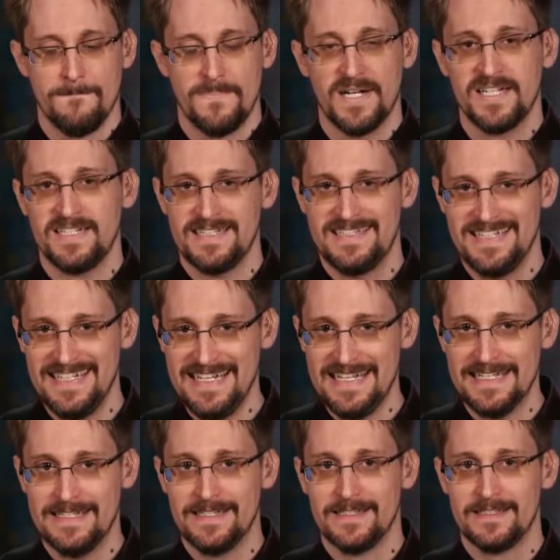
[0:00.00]
But it
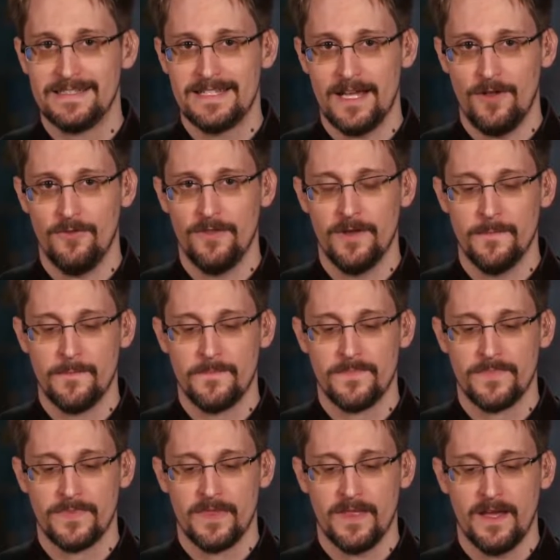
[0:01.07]
did tell them
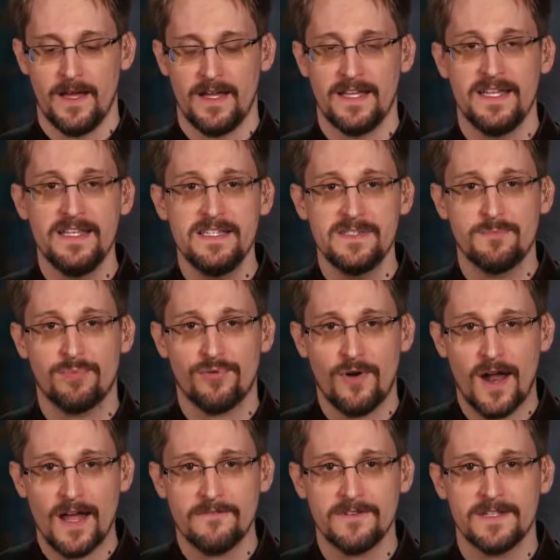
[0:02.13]
his
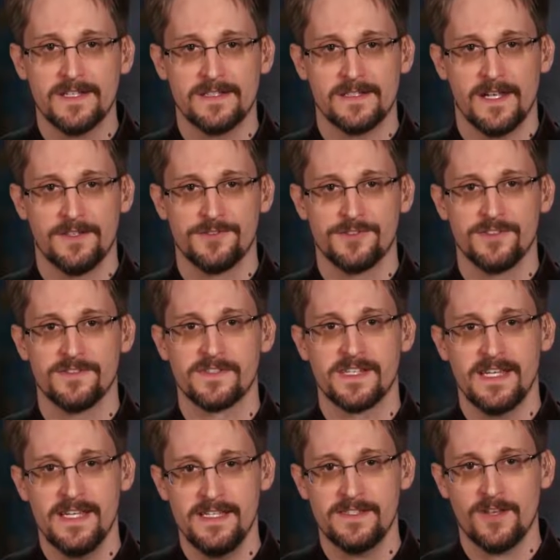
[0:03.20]
private intentions,
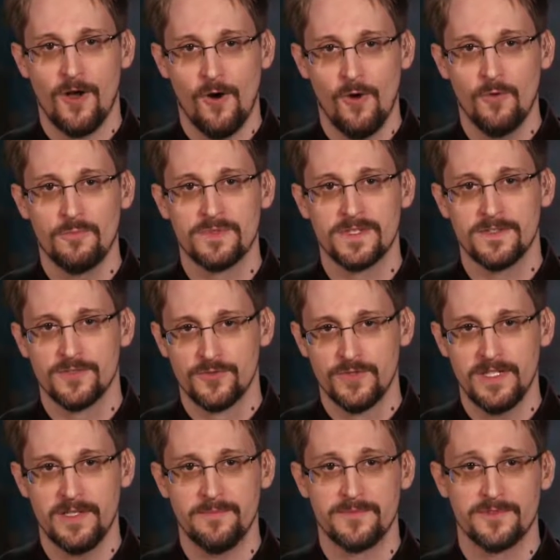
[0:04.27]
his hopes and
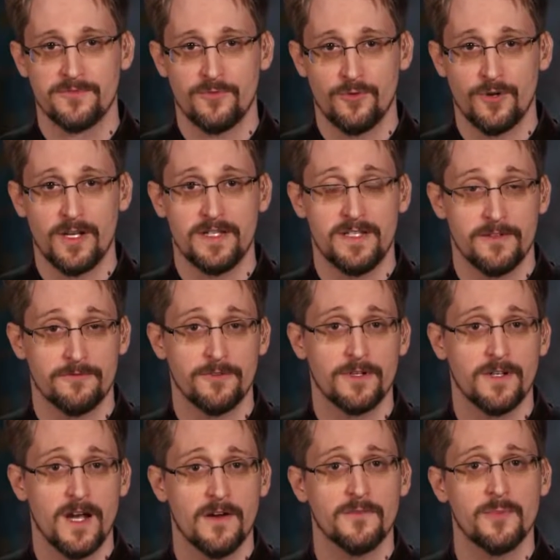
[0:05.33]
dreams for a
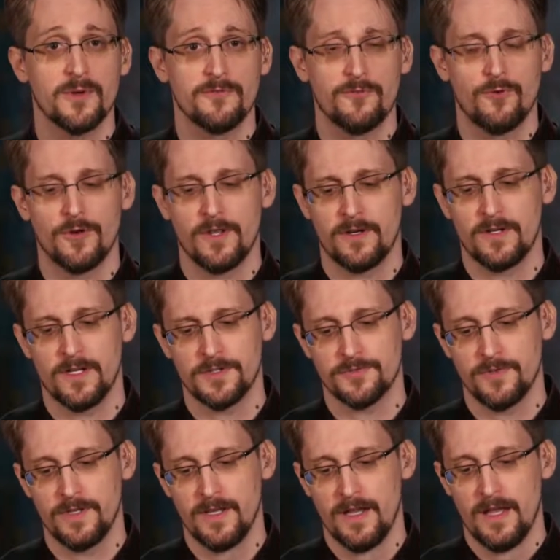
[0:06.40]
different government for their
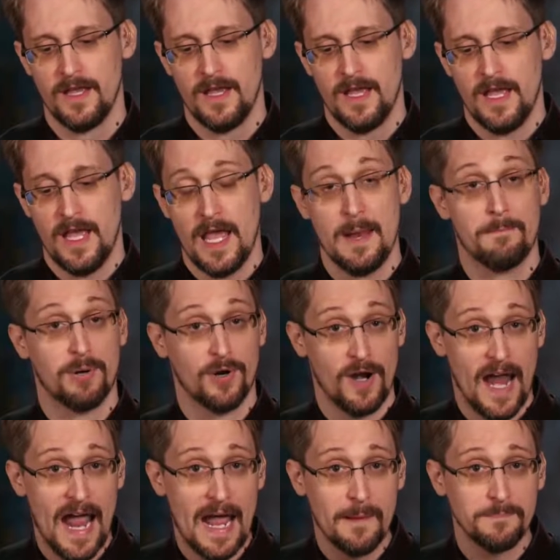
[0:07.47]
country. And
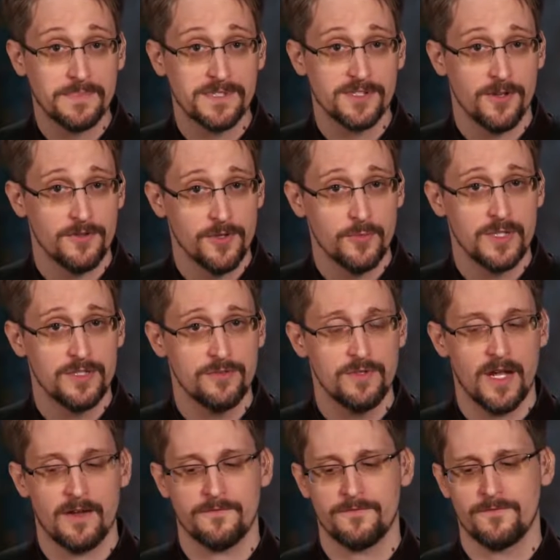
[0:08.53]
perhaps, although we do
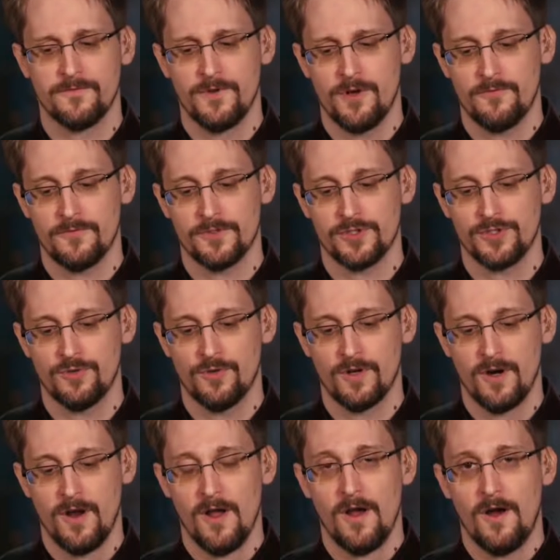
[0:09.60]
not know for
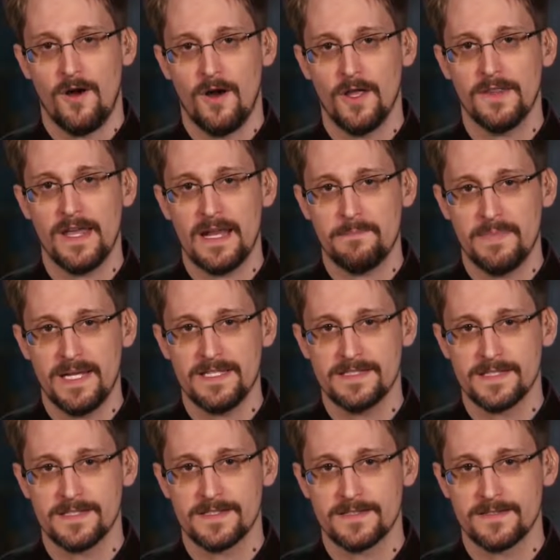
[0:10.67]
sure, on that
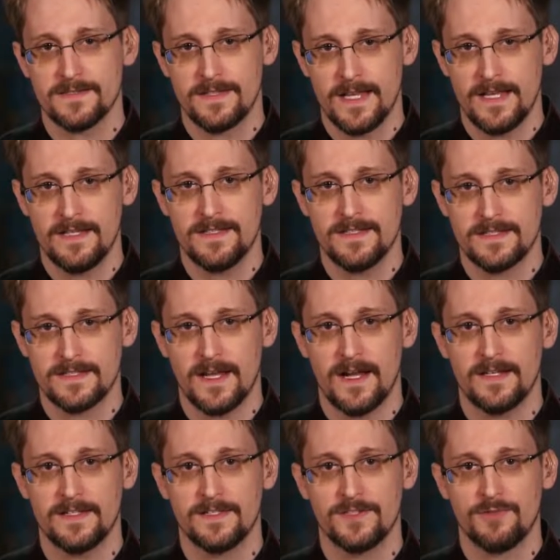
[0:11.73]
basis, they
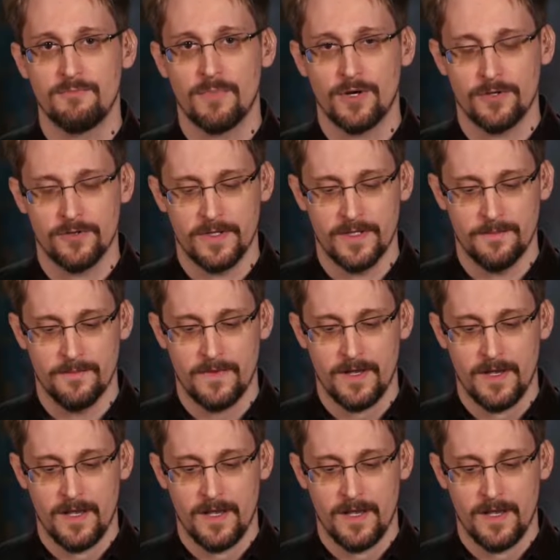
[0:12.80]
decided to murder him.